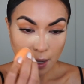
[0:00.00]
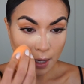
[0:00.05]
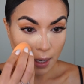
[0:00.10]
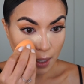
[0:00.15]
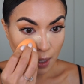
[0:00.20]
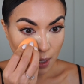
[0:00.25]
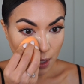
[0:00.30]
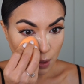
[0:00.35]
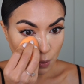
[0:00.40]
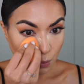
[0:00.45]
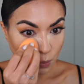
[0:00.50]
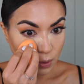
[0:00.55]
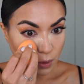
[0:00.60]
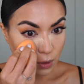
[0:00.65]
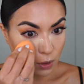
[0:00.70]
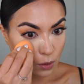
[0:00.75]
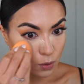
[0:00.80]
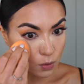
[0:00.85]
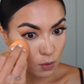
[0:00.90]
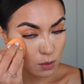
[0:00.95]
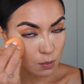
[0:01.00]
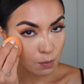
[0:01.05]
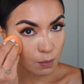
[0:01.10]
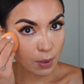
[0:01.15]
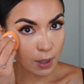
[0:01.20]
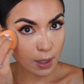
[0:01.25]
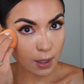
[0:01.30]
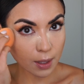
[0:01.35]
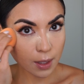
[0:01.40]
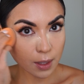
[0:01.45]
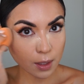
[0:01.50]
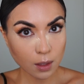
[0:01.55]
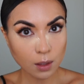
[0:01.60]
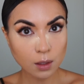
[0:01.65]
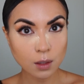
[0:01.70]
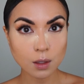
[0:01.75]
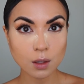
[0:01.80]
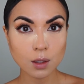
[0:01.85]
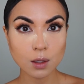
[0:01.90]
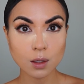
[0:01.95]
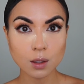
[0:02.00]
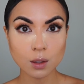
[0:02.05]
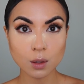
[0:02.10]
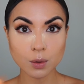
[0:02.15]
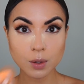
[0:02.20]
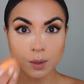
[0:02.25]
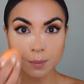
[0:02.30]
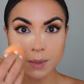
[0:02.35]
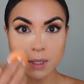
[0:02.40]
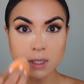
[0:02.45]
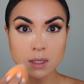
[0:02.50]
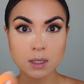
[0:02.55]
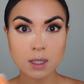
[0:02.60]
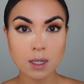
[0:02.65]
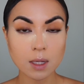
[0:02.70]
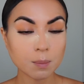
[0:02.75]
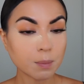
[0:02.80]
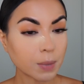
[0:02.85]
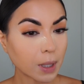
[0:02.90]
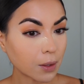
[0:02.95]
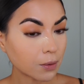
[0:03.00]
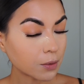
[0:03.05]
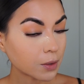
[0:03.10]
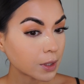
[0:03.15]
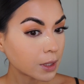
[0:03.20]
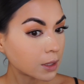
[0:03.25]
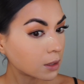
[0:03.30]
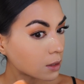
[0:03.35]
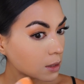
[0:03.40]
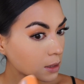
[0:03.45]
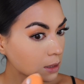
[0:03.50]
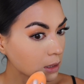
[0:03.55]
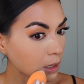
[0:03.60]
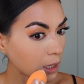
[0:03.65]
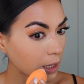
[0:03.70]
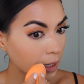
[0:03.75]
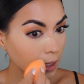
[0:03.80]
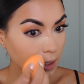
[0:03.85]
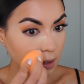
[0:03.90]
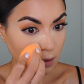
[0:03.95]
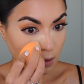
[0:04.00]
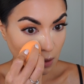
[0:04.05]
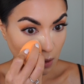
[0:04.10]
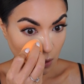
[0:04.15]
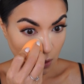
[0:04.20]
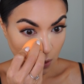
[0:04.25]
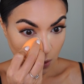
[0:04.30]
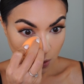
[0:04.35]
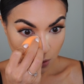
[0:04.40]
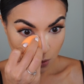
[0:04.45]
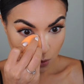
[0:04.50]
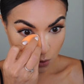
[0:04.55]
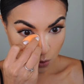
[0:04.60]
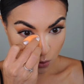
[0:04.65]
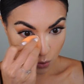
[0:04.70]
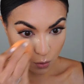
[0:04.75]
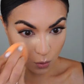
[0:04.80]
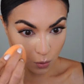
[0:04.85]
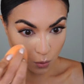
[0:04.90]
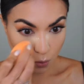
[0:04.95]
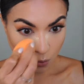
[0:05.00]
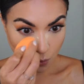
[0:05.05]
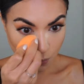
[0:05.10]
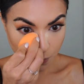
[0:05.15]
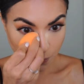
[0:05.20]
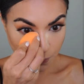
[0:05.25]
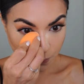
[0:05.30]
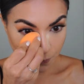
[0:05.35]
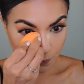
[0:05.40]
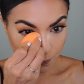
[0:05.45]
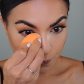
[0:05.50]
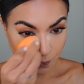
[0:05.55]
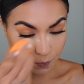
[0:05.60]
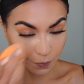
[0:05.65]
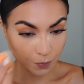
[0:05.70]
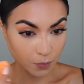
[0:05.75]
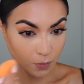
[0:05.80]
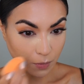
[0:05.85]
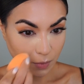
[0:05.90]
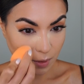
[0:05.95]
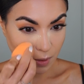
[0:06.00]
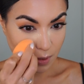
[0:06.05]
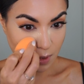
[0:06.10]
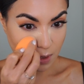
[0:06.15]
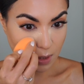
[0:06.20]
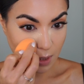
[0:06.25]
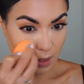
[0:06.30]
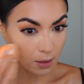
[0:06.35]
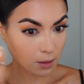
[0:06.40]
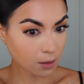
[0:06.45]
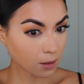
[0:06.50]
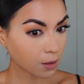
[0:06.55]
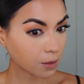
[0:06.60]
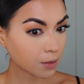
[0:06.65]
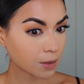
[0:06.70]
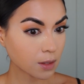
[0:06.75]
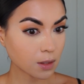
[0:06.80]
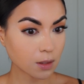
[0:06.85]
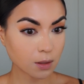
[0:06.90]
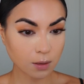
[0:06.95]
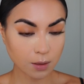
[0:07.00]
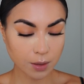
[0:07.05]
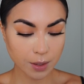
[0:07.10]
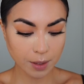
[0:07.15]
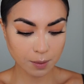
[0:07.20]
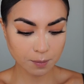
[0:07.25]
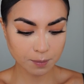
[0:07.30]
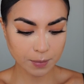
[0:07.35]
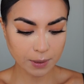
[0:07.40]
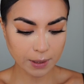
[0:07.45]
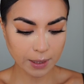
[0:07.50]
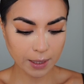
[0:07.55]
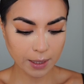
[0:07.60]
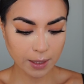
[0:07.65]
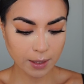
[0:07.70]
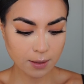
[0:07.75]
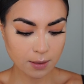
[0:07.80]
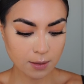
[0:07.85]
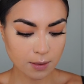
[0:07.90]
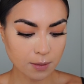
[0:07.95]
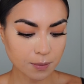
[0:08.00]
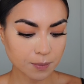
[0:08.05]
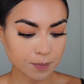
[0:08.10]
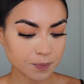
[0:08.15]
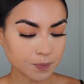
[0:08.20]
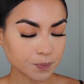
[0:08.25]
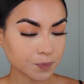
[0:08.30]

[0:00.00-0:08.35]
I will use my Laura Mercier powder instead to set the concealer in place.